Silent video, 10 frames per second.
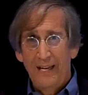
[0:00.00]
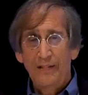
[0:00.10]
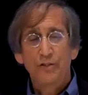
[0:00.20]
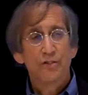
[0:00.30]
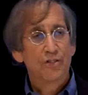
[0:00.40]

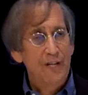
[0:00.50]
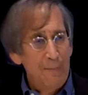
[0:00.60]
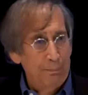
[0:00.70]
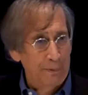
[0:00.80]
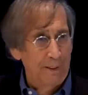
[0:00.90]
It's
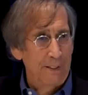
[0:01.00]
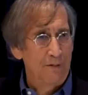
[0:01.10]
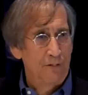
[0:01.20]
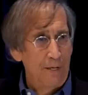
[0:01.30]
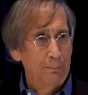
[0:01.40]
deeply,
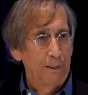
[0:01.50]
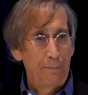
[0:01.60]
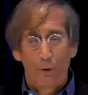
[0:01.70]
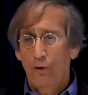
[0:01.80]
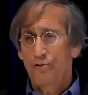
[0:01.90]

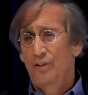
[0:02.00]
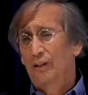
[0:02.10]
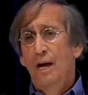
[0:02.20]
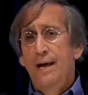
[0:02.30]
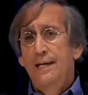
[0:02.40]
deeply
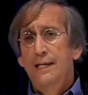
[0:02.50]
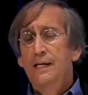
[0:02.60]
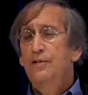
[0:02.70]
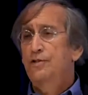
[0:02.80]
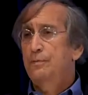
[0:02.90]
personal.
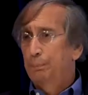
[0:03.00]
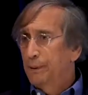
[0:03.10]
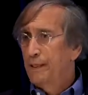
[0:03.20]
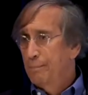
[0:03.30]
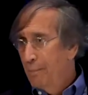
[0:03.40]
It has
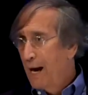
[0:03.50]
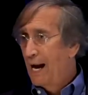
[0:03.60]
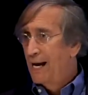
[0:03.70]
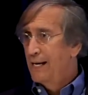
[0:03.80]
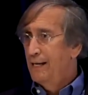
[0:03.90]
split
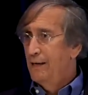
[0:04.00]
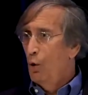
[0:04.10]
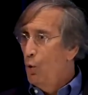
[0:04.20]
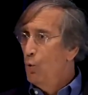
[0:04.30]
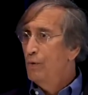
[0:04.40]

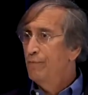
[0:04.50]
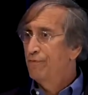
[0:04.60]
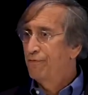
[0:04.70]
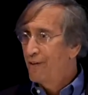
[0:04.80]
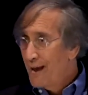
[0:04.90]
my own
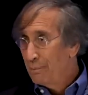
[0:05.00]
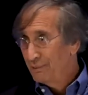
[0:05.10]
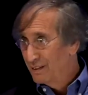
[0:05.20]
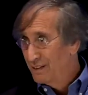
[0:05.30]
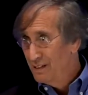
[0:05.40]

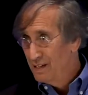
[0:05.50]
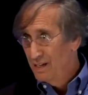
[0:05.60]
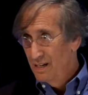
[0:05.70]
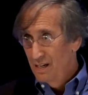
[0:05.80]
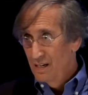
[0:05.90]

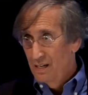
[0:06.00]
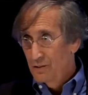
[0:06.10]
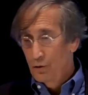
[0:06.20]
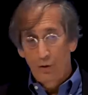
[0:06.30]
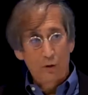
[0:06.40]
family
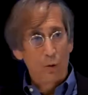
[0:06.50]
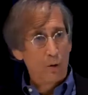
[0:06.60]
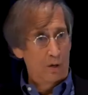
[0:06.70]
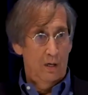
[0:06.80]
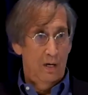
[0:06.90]
to the
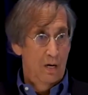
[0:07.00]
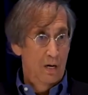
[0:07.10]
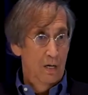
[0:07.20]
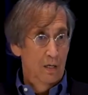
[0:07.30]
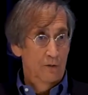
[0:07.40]
core.
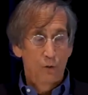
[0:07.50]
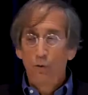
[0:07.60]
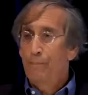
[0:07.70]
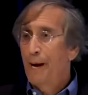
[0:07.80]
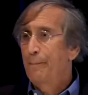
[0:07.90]

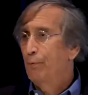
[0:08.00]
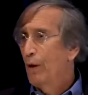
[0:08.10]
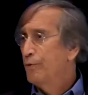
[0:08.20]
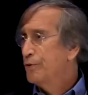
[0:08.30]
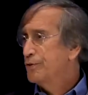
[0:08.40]
Two of my
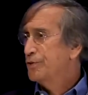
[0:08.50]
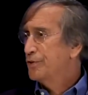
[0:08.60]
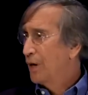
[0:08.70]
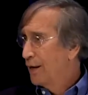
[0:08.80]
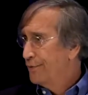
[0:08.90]
brother's
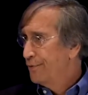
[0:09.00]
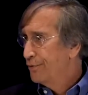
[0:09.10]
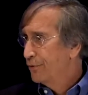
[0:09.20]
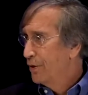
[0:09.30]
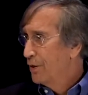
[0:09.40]

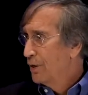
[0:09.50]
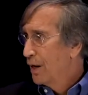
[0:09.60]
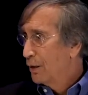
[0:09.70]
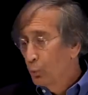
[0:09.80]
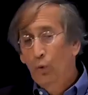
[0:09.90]
sons
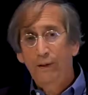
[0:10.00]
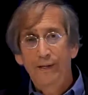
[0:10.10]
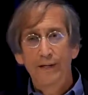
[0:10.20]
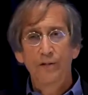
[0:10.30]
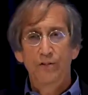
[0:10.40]
are
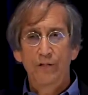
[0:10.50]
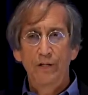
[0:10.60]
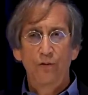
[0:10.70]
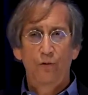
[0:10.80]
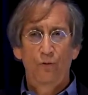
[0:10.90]
working in
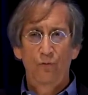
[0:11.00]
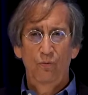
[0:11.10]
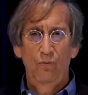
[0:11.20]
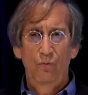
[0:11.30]
senior